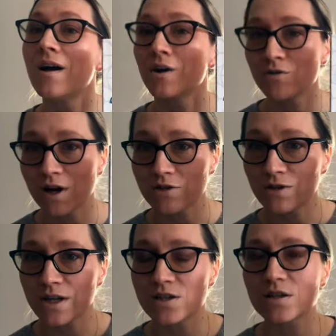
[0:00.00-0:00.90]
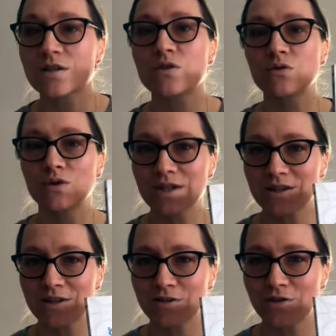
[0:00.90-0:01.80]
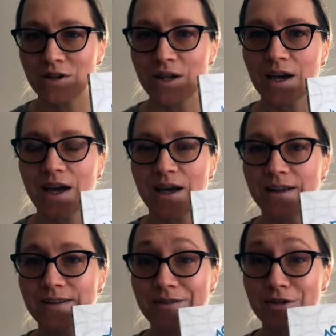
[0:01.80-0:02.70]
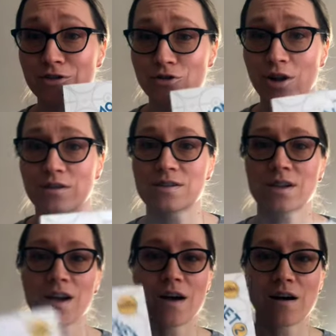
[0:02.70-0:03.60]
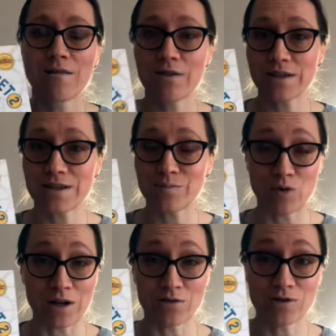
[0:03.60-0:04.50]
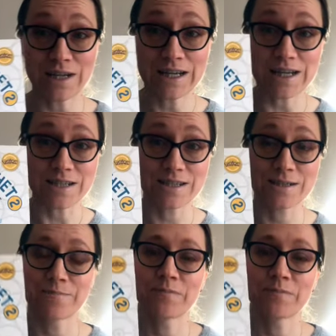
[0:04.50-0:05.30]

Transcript: Congratulations to Lee Sartori and David and Charles for this brand new release.